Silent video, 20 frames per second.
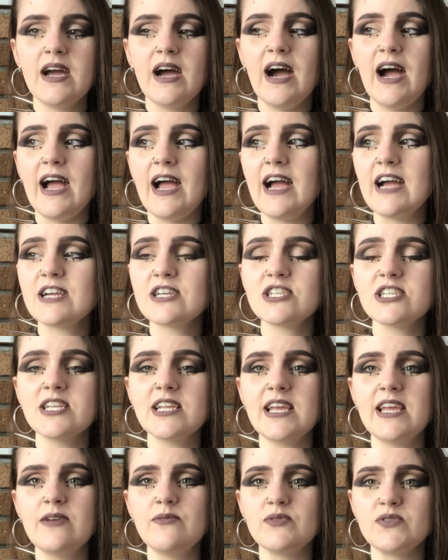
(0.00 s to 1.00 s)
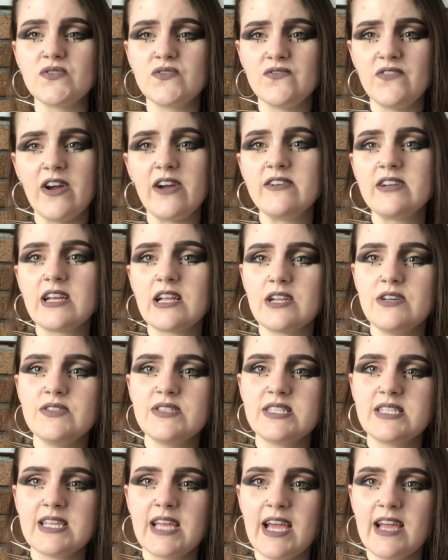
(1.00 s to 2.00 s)
I actually was very close
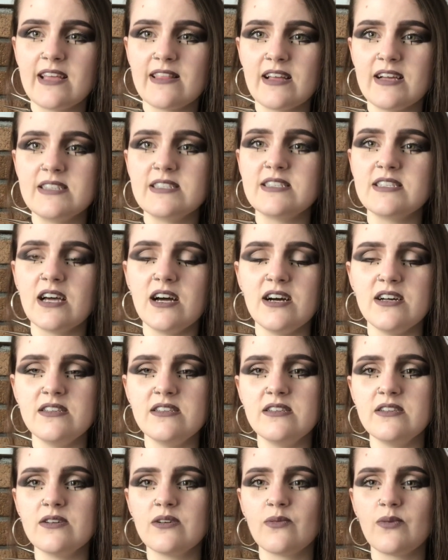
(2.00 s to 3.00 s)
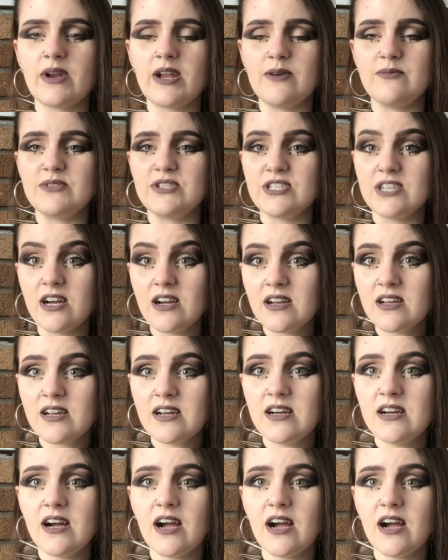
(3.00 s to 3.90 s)
to getting that done when I was younger.